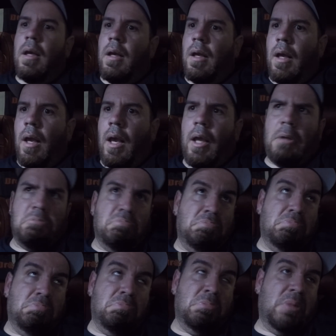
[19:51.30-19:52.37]
and
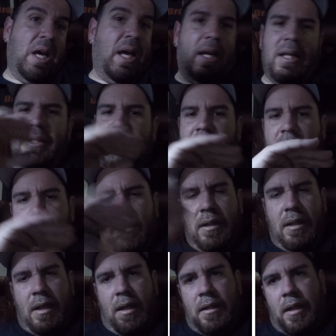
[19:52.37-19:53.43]
I didn't say
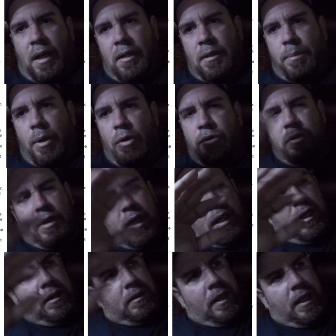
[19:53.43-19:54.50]
nothing on the post.
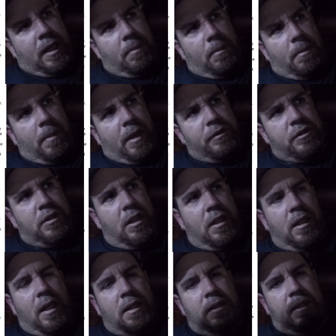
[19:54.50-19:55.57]
I kept my mouth shut.
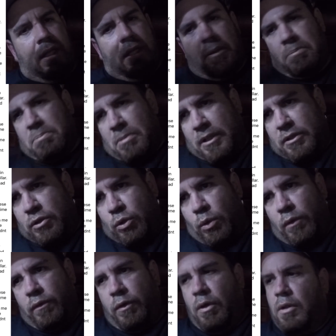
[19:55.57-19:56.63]
I decided, let's do a
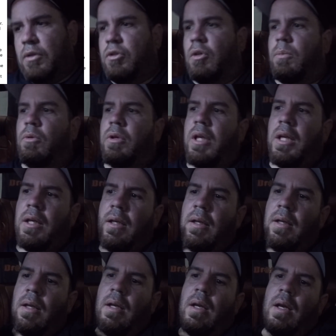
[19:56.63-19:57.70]
review on the turbo kit,
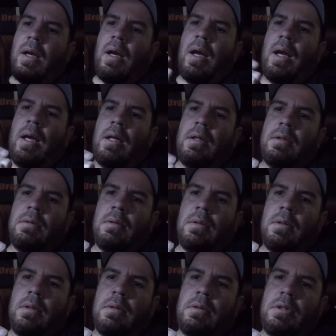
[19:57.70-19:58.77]
and
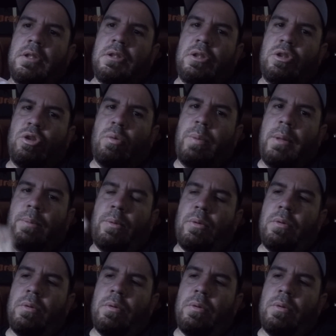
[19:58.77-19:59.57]
just to show people